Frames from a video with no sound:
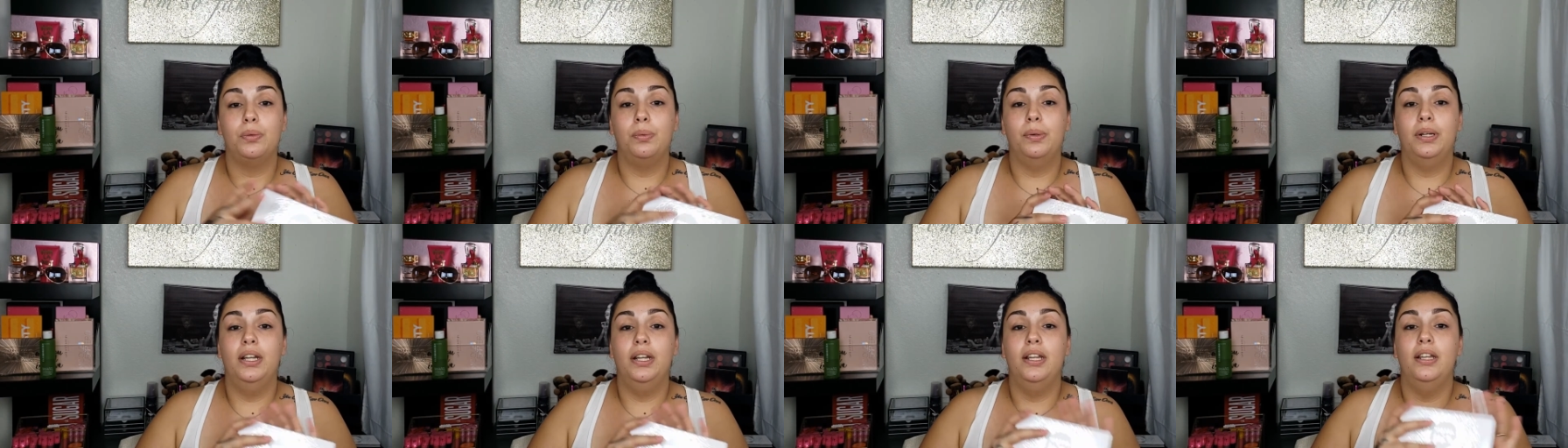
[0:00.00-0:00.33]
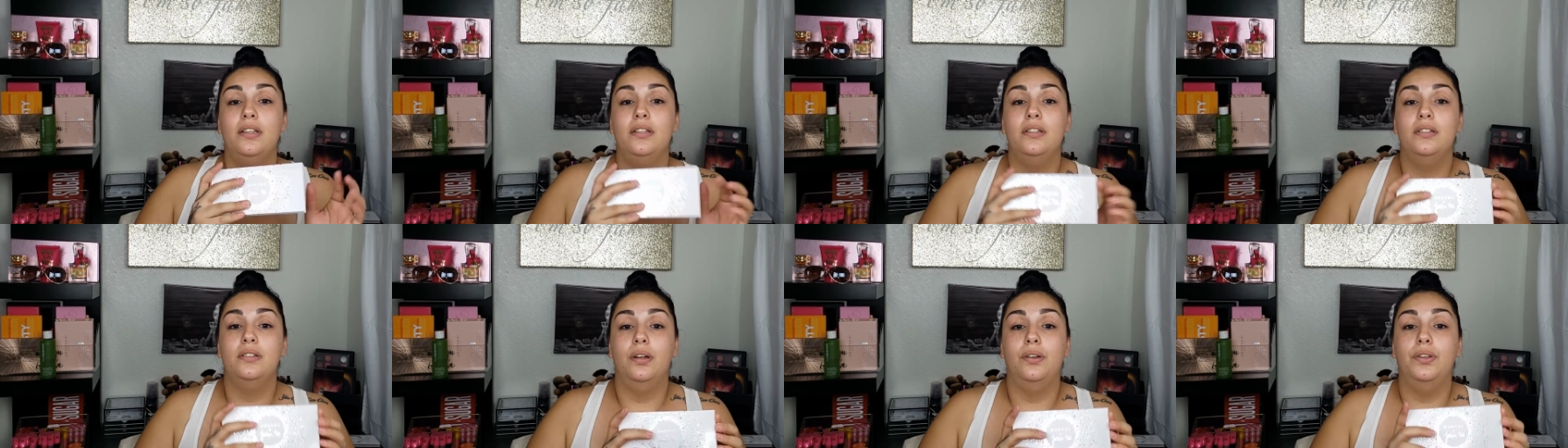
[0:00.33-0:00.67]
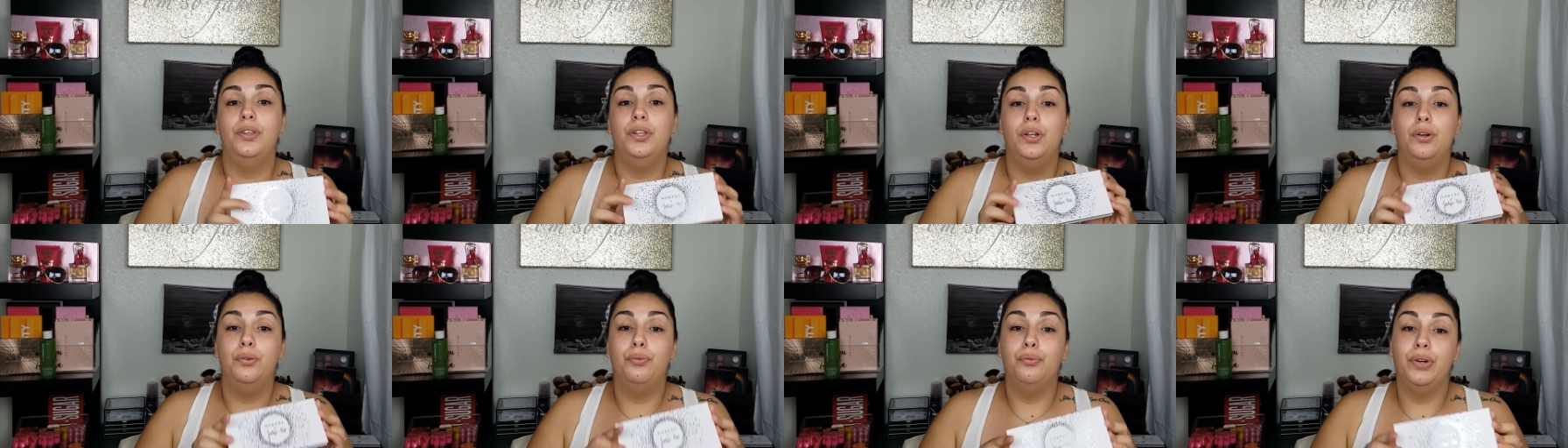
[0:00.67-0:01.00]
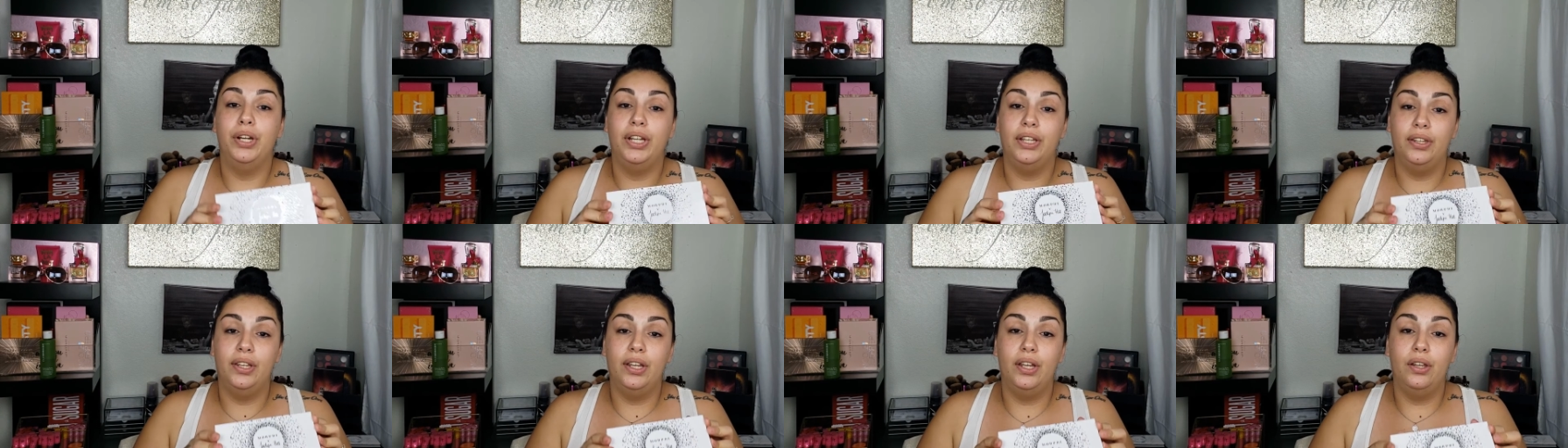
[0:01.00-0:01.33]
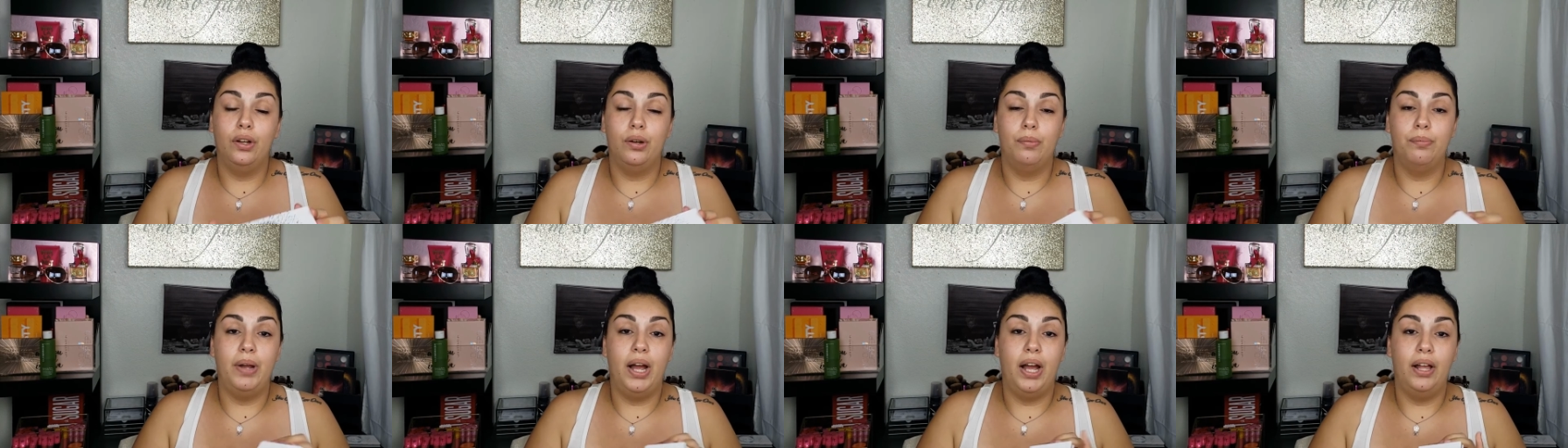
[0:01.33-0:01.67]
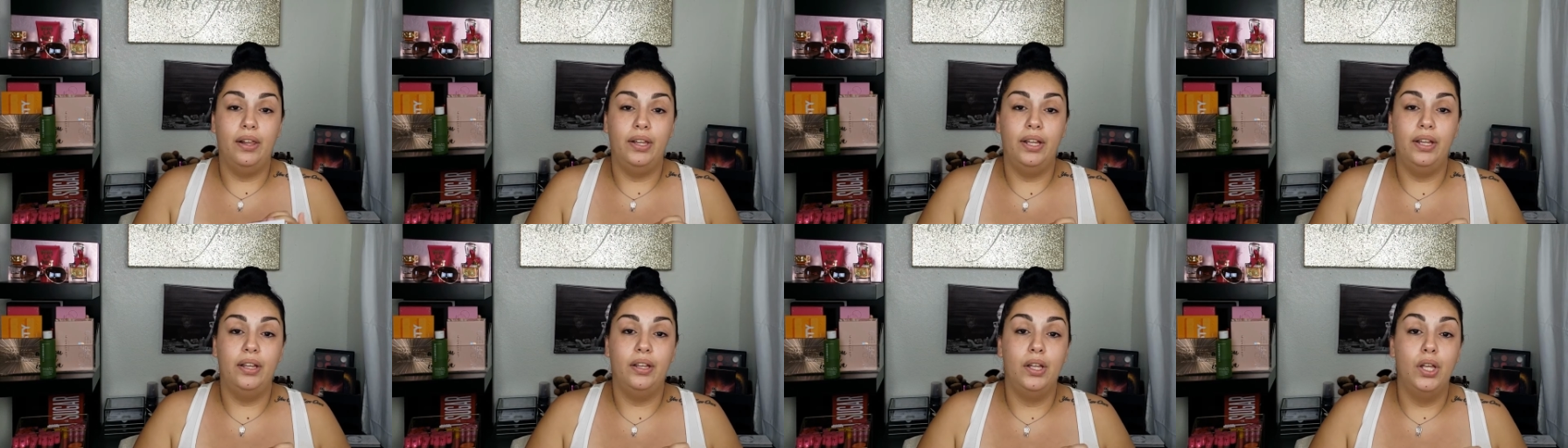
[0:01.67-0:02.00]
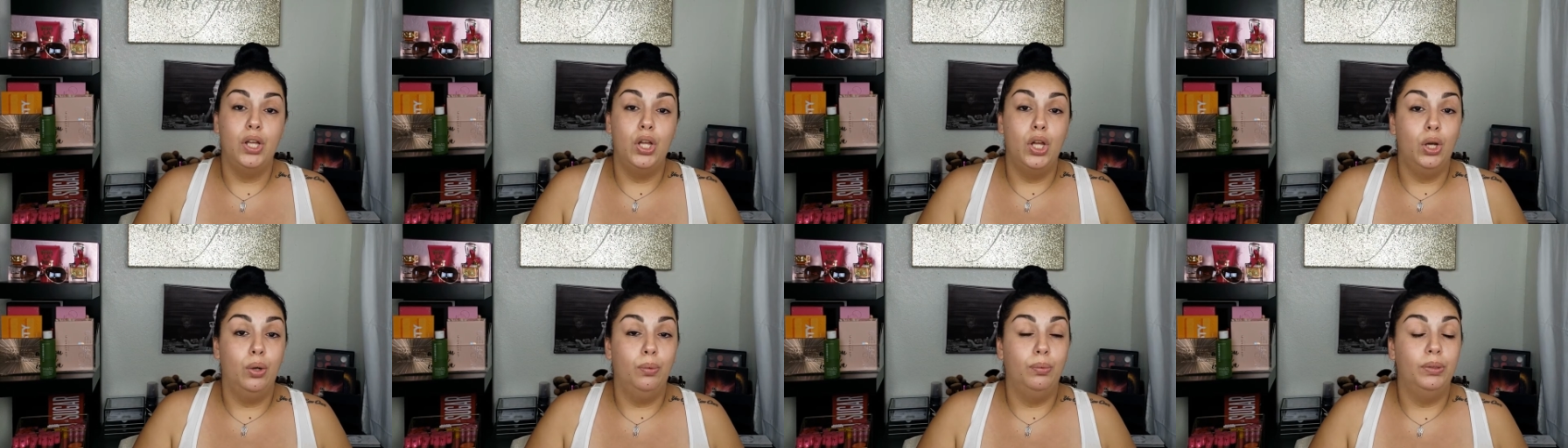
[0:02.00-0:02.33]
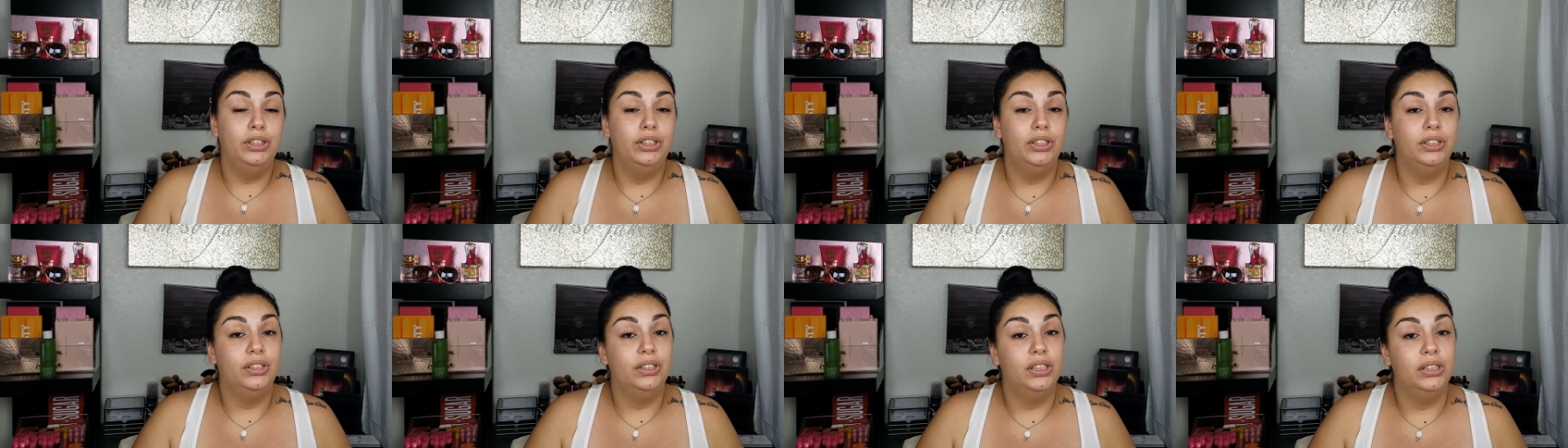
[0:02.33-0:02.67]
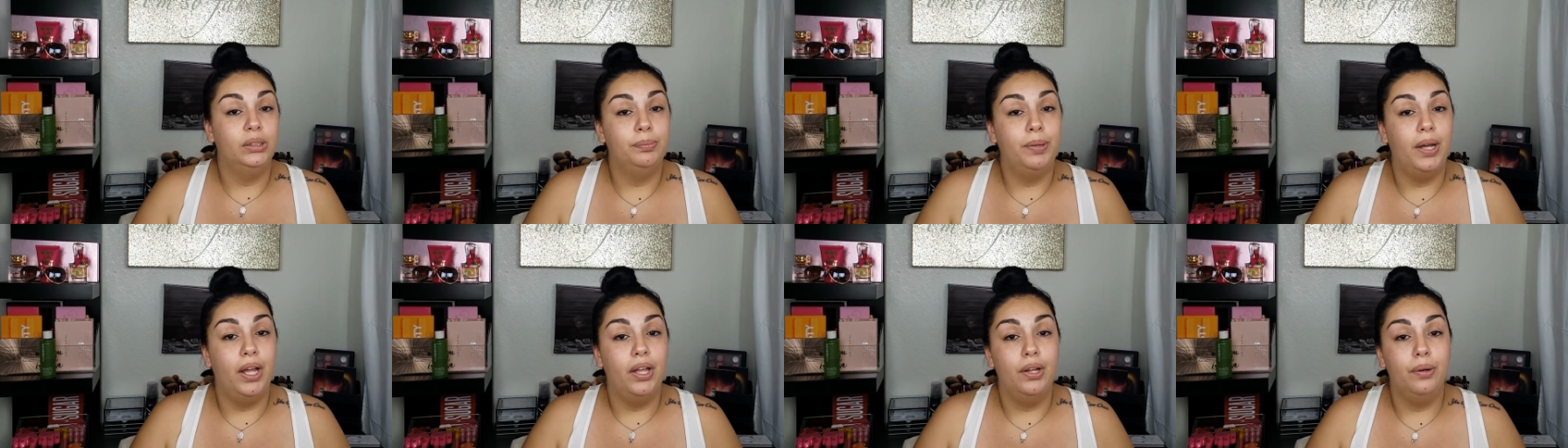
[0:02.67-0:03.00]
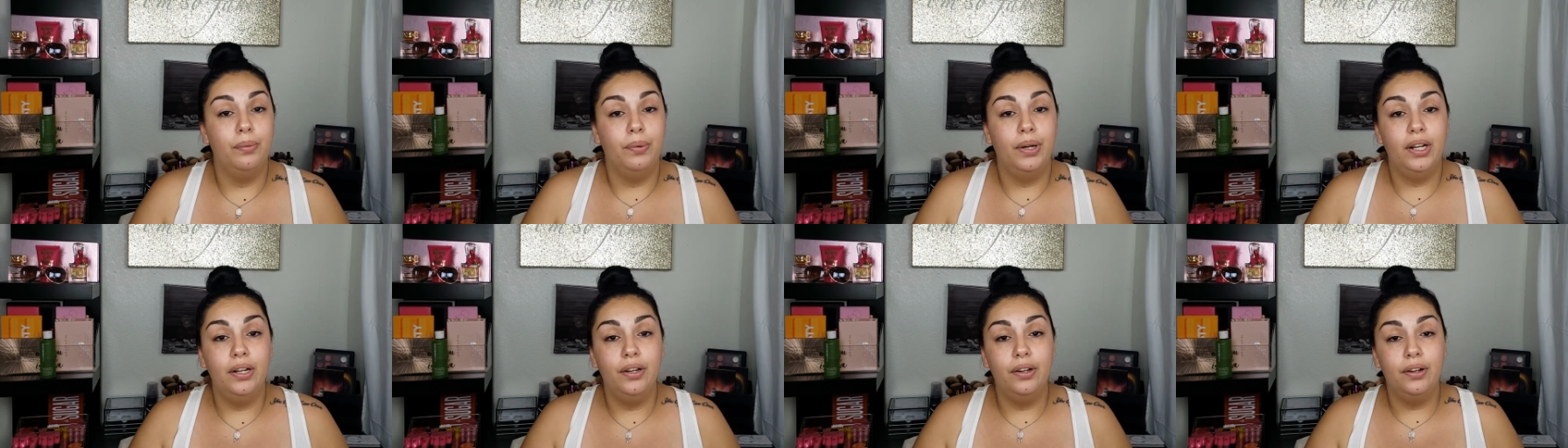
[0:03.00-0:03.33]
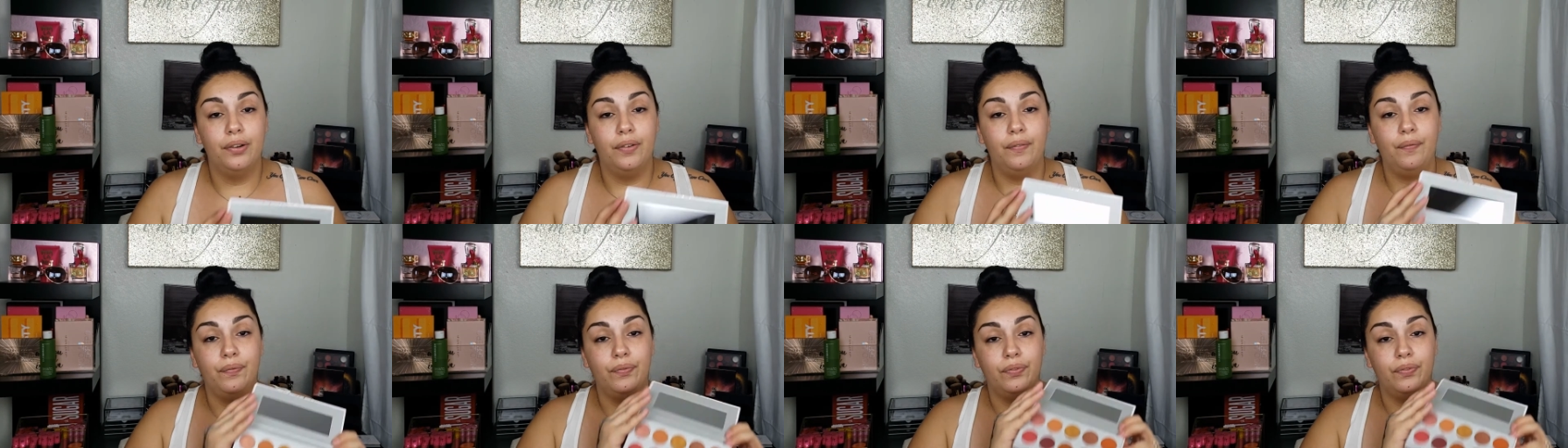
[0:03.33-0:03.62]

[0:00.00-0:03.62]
one is on the Ring the Alarm palette, which is this palette right here.